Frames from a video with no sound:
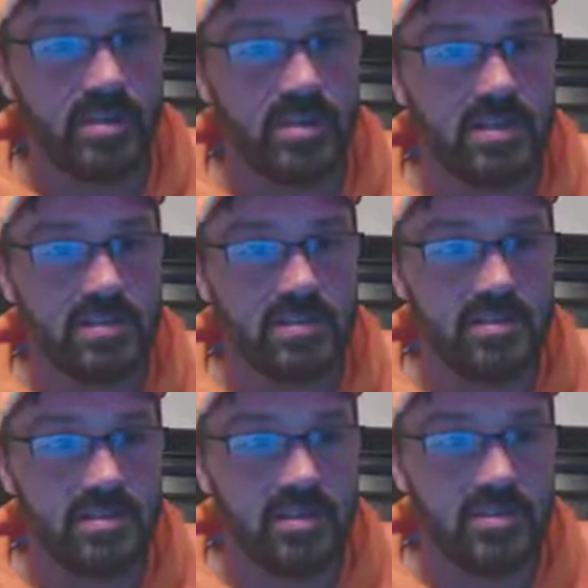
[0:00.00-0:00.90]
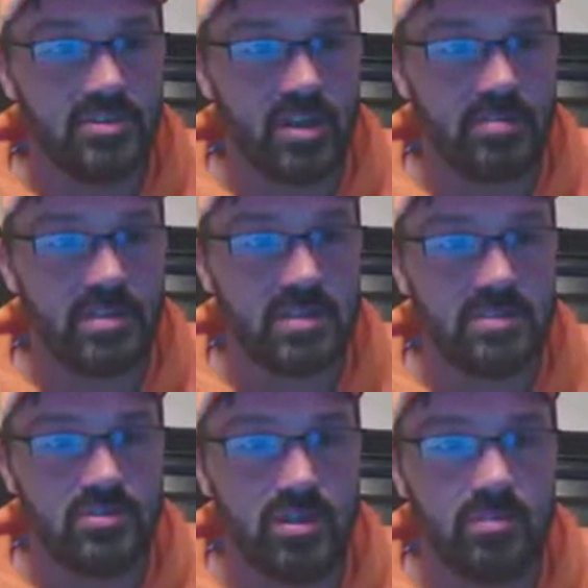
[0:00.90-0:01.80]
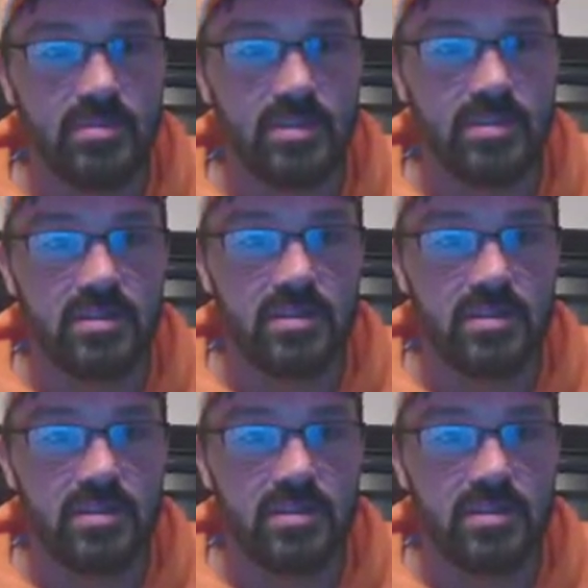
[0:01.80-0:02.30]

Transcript: against the uh, Japanese champion,